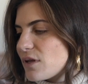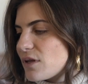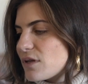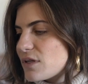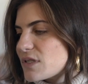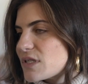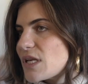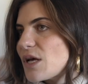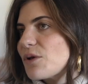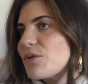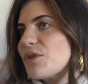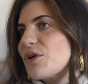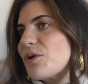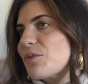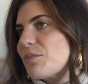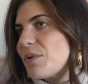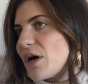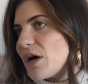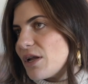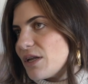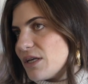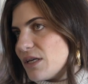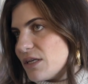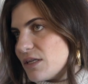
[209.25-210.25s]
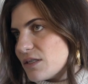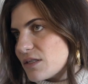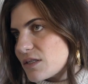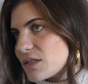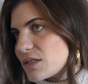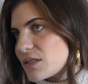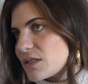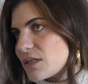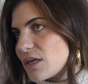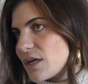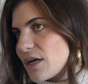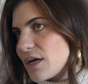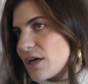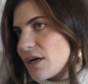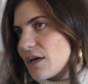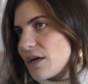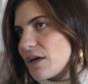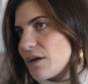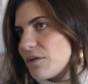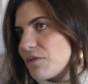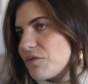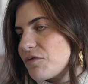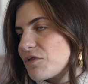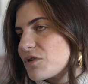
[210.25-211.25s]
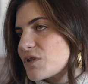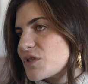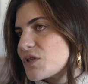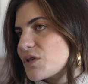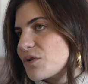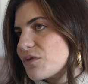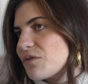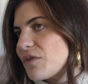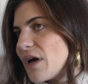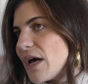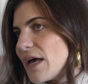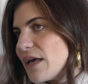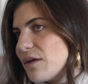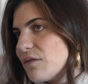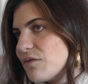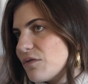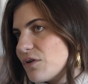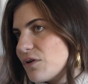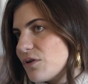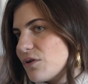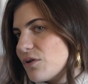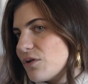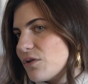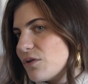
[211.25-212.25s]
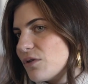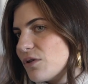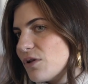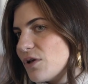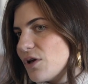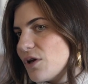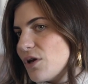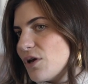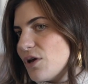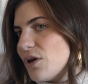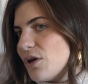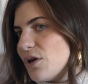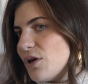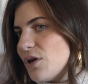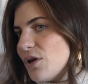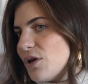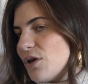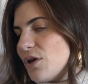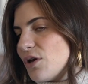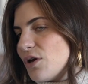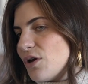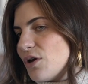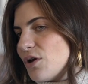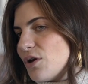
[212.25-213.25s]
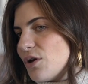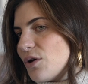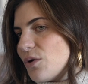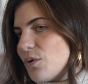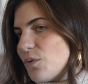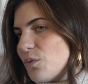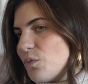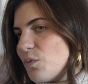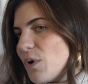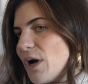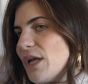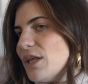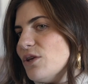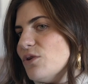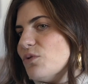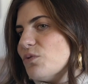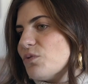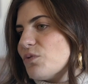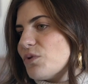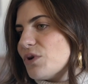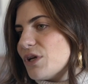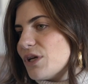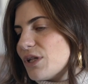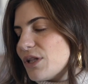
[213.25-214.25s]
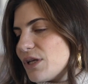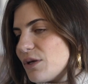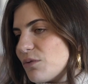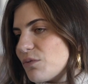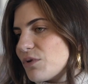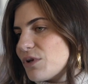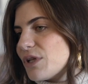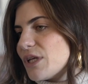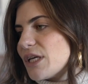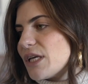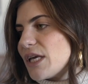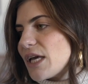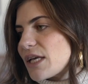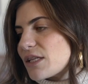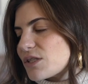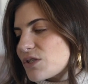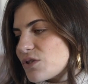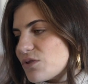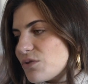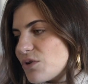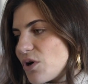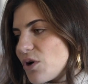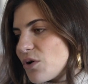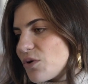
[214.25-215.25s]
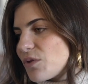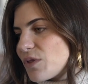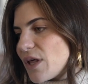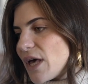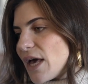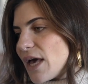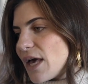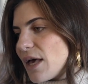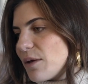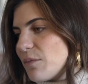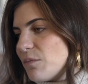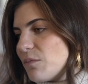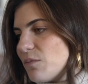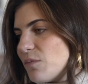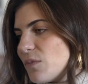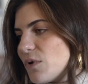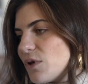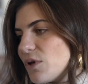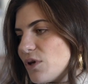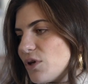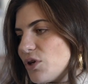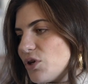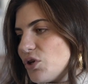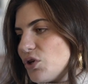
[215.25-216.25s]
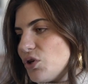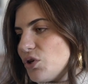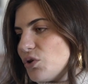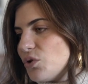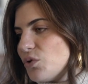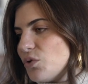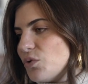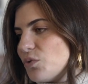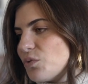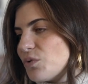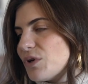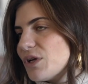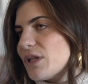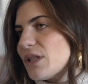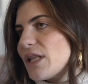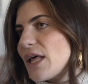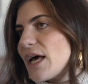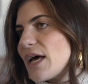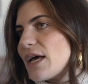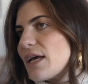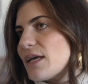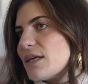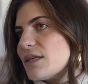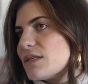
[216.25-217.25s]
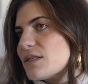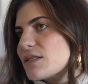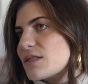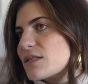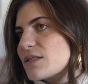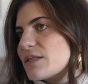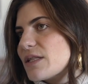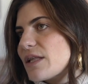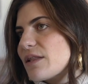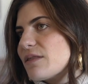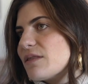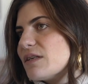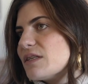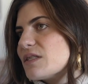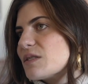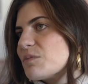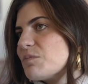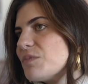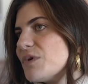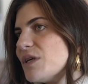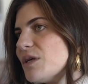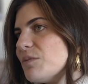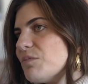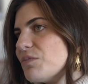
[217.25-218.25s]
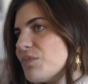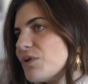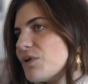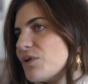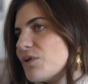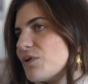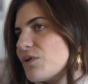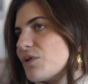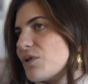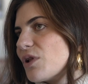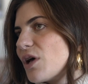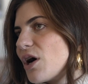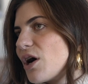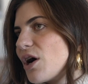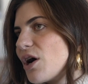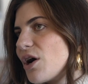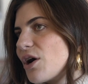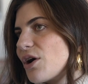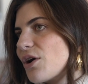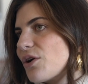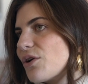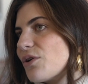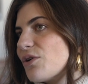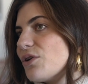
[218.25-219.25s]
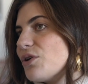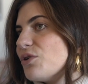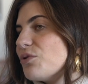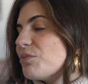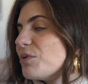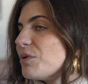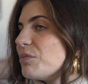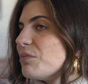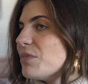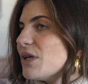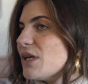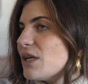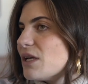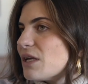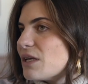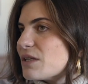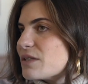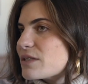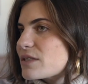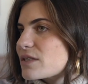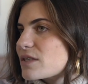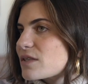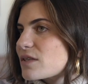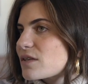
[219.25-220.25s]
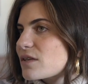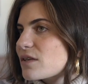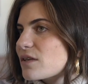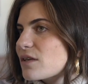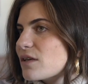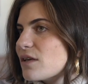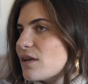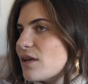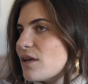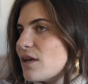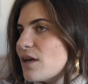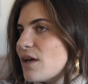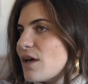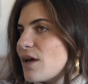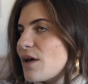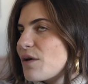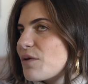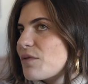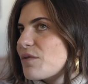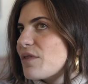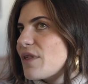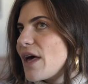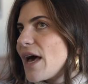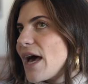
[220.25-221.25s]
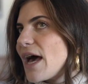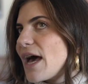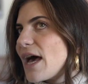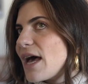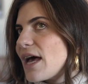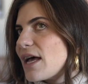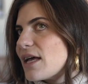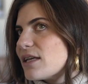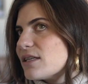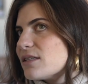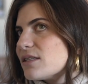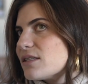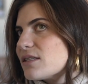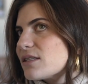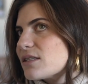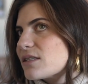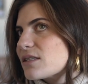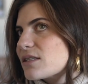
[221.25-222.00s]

sell their bodies for survival. When you really, really get to know them, you realize that these people are human beings, that